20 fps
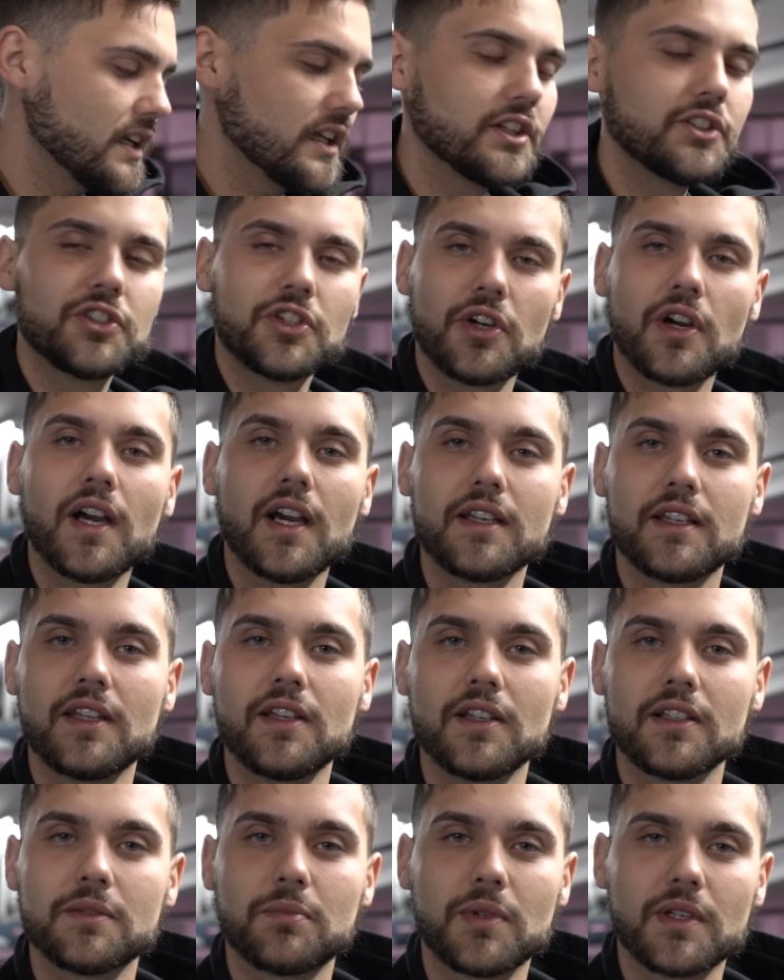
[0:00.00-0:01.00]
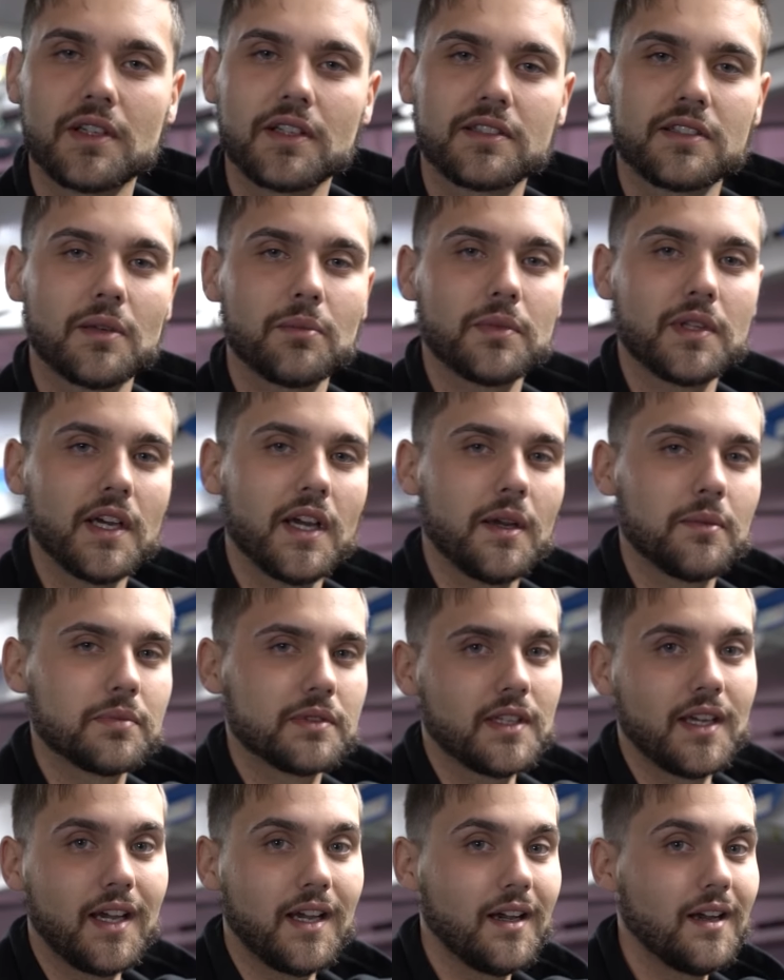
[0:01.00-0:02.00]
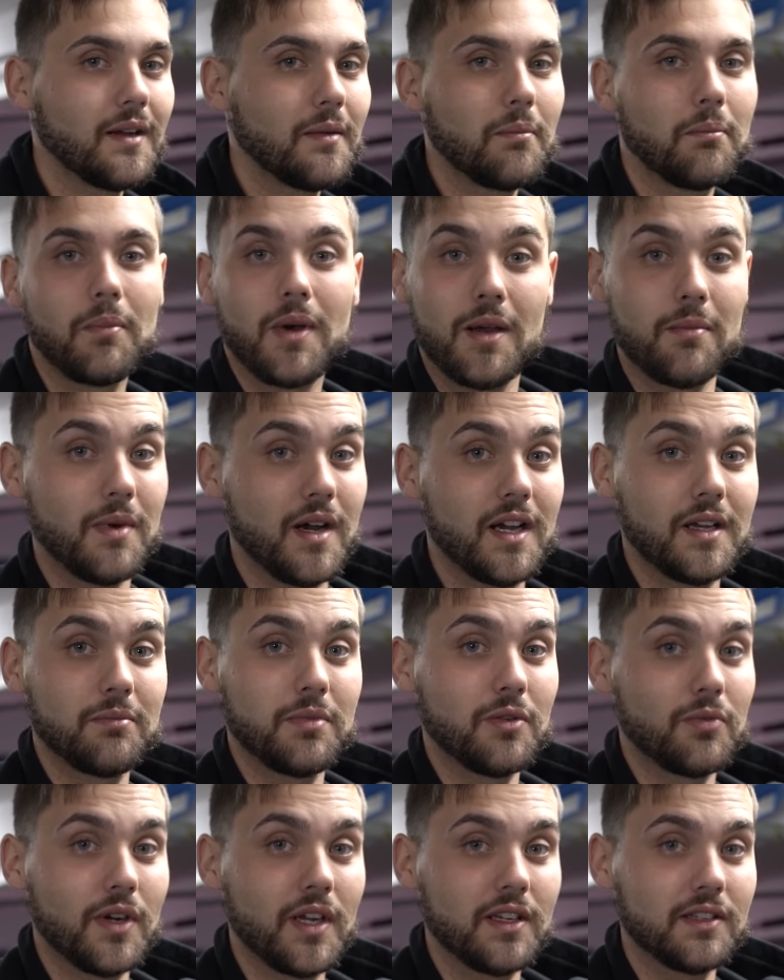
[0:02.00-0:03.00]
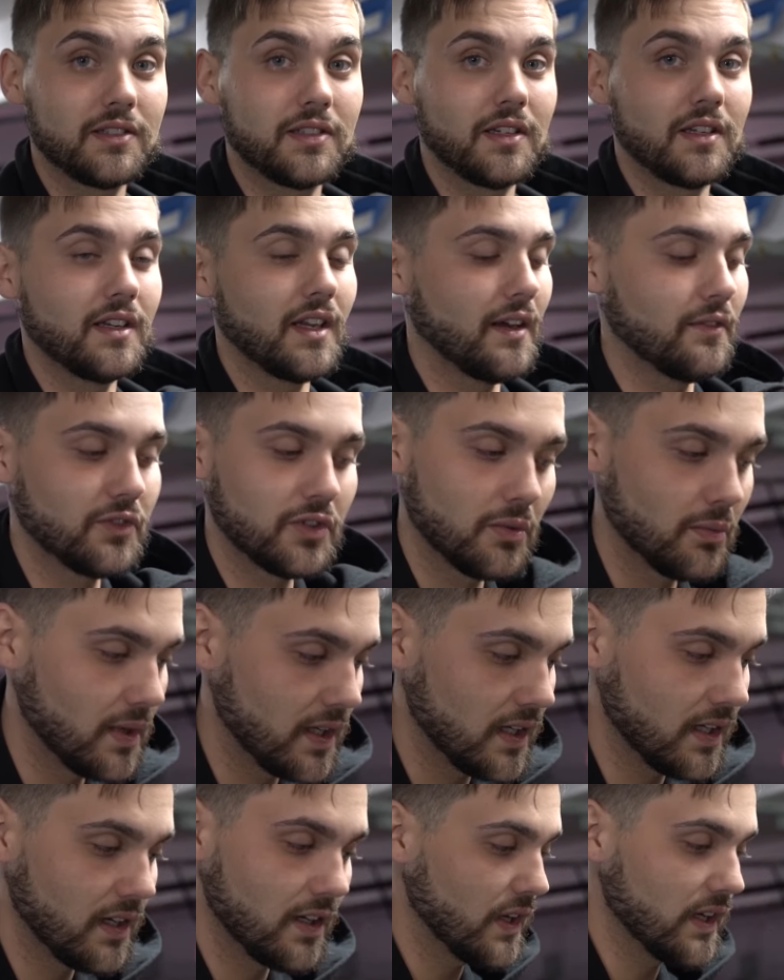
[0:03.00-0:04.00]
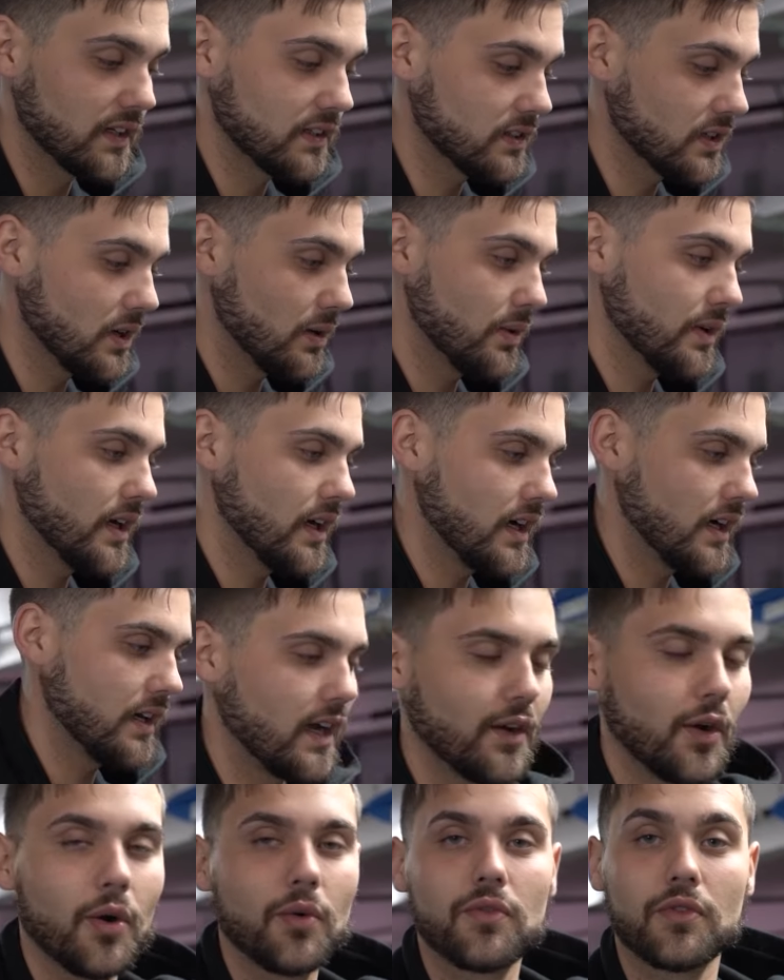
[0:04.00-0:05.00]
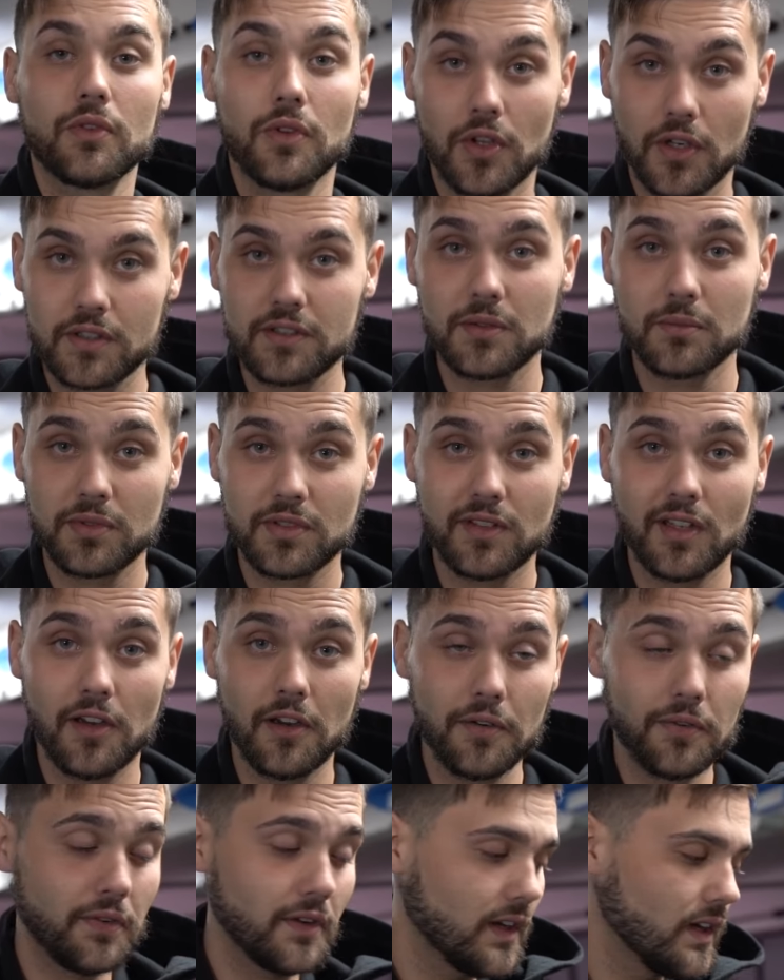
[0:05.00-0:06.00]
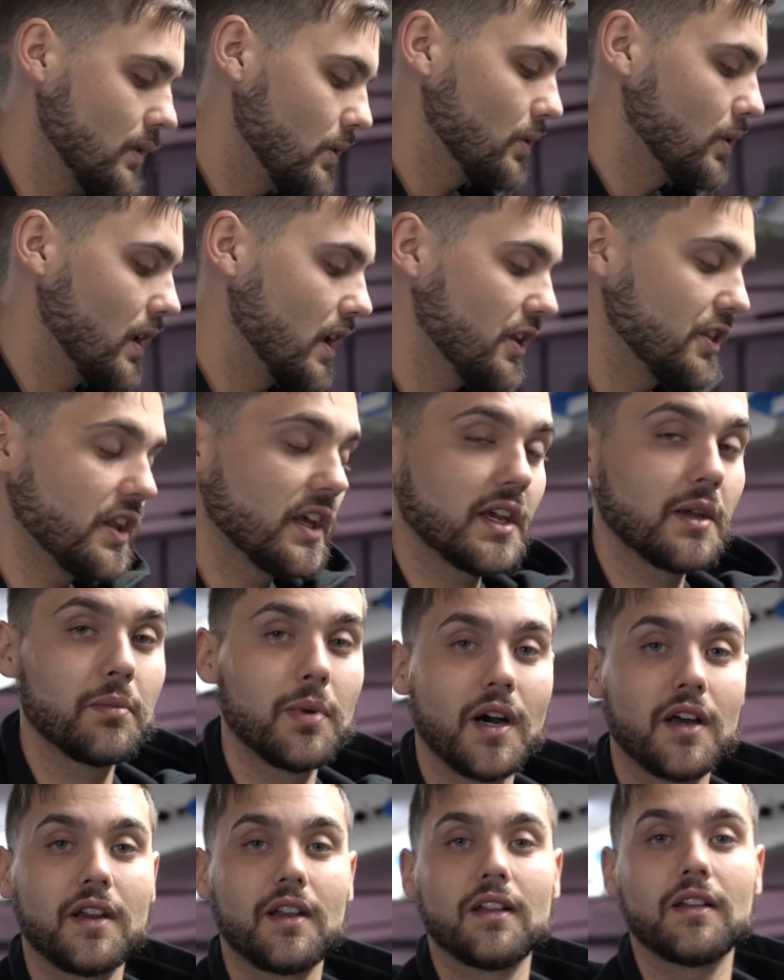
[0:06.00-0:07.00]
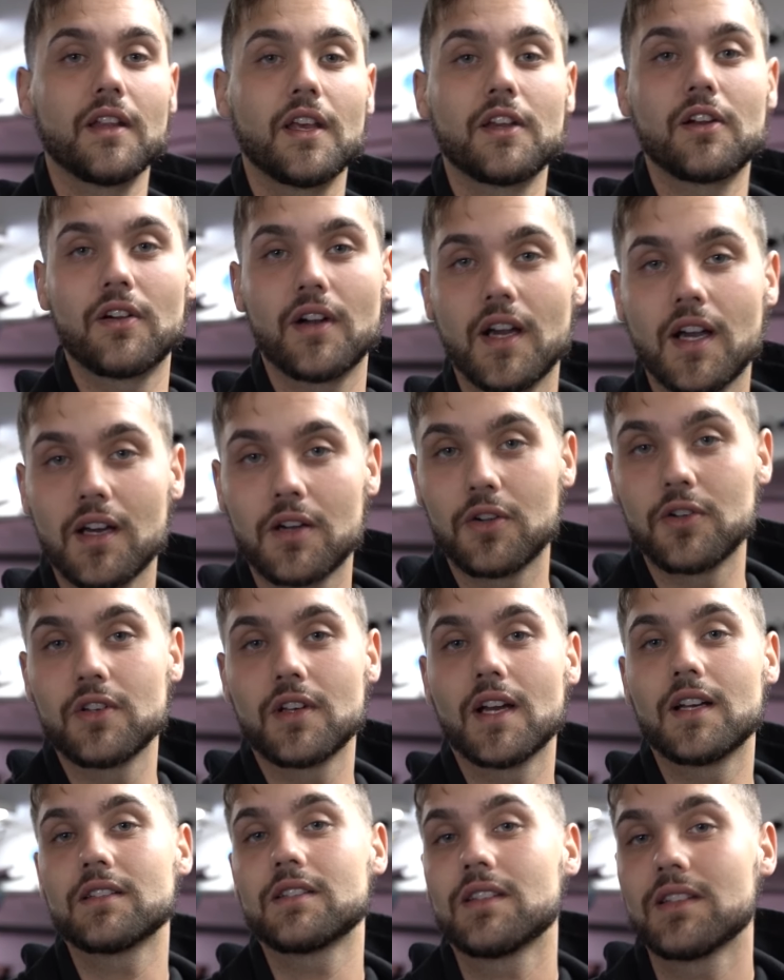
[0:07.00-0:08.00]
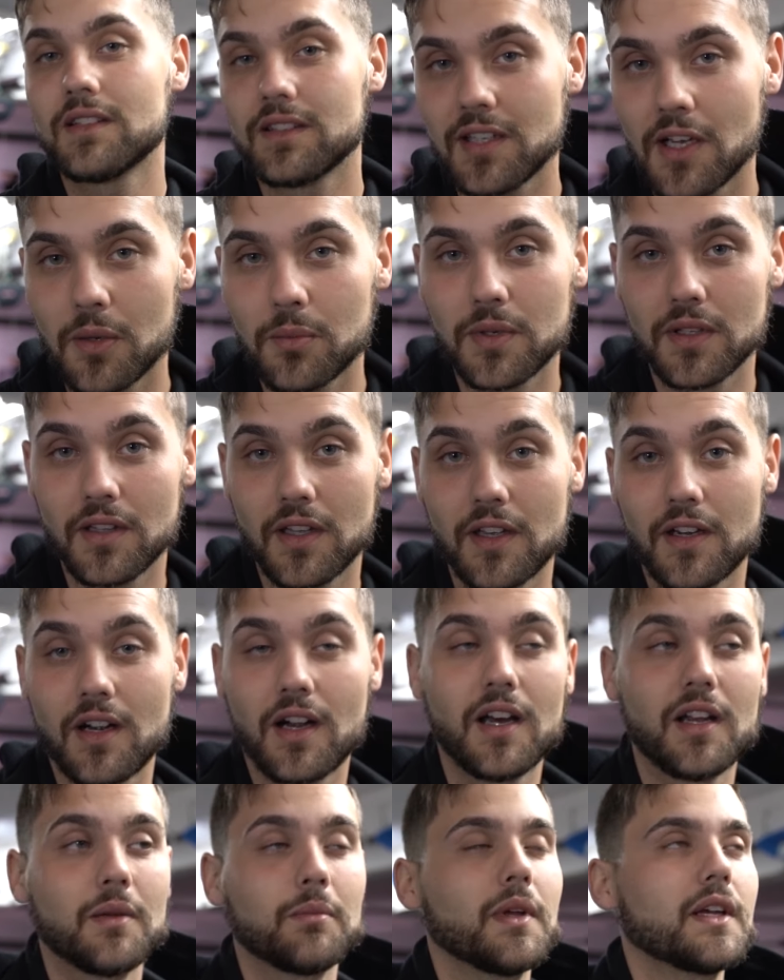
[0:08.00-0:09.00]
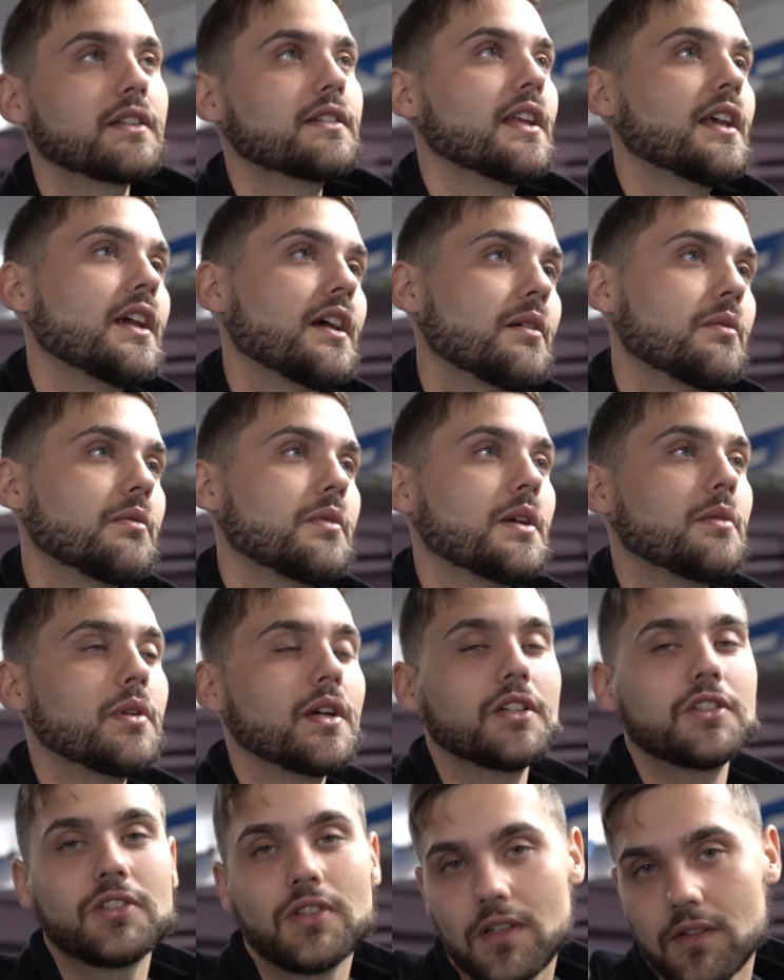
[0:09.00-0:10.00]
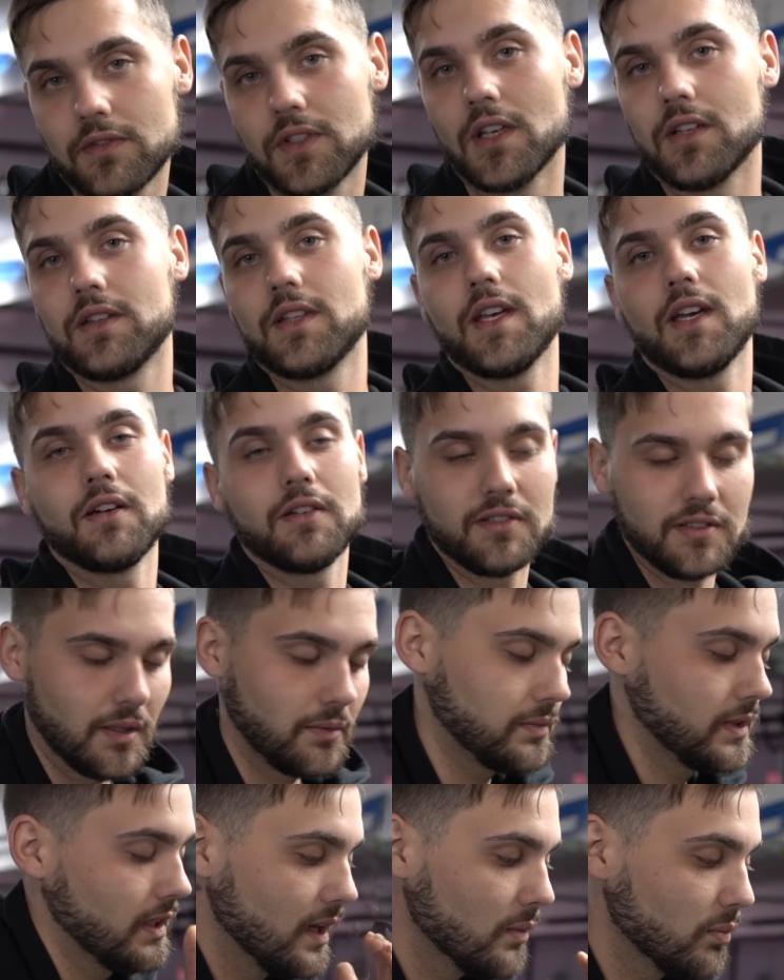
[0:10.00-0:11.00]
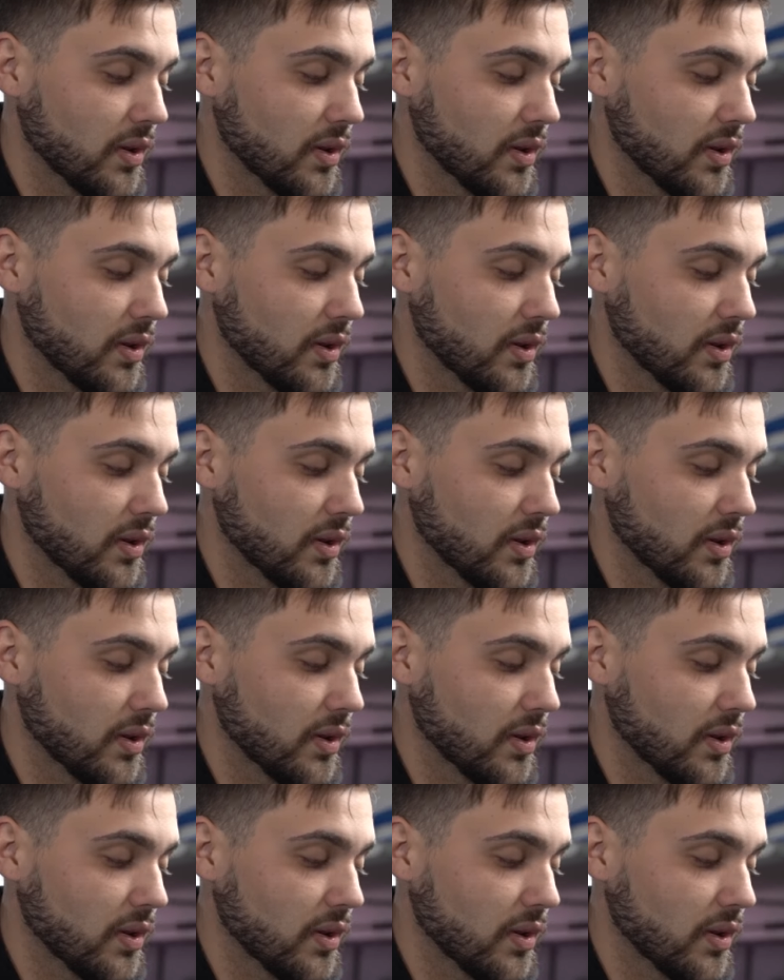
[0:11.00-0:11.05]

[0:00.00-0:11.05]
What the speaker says: need your ideas because sometimes my mind be racing, I have too many things going on. I overlook some stuff, or I think about it later on, or you guys tell me later on, I'm like, damn, maybe I should have done that or something.